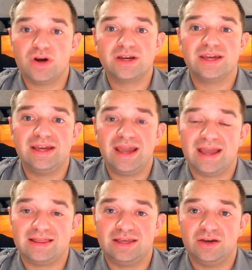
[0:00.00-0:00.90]
working
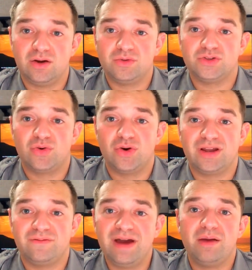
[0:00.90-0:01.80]
at the Owens
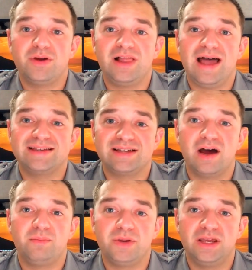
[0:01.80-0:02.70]
Corning Fiberglass
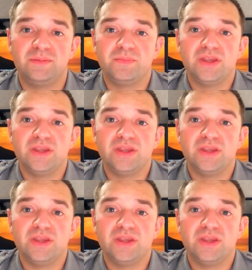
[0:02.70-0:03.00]
Company.